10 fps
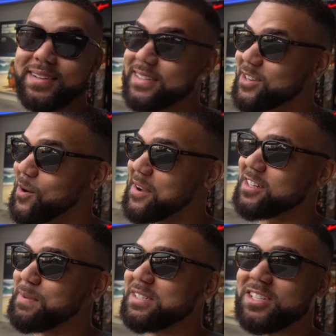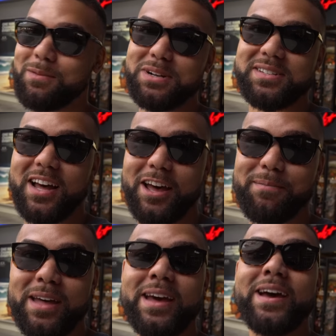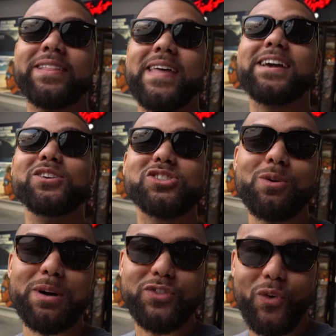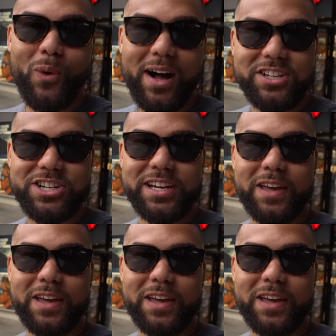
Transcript: it's going to be summertime thank you so much for watching.